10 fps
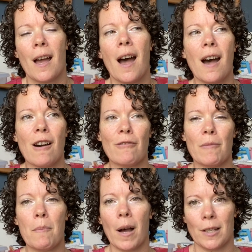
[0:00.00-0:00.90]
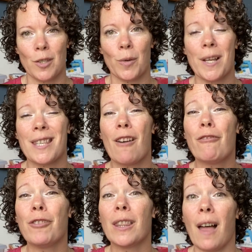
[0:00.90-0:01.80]
of Montessori's
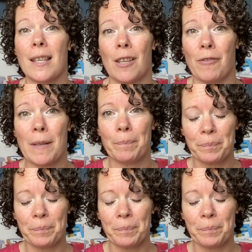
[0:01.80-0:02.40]
philosophy: